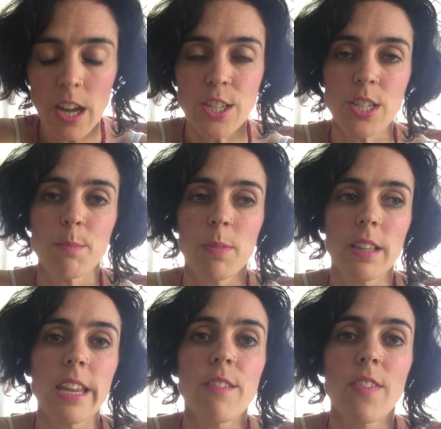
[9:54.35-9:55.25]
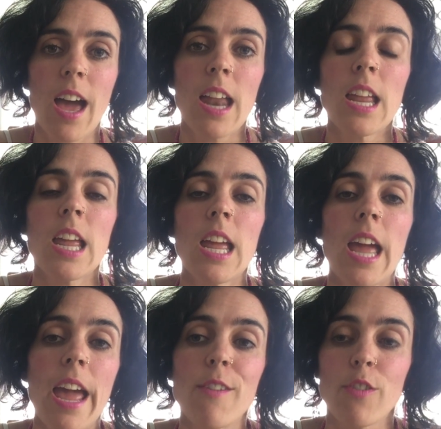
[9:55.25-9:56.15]
I just believe that
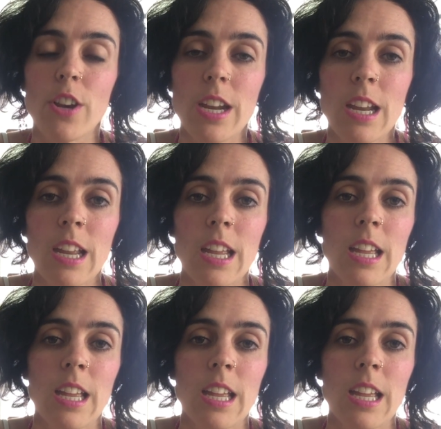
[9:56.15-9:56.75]
every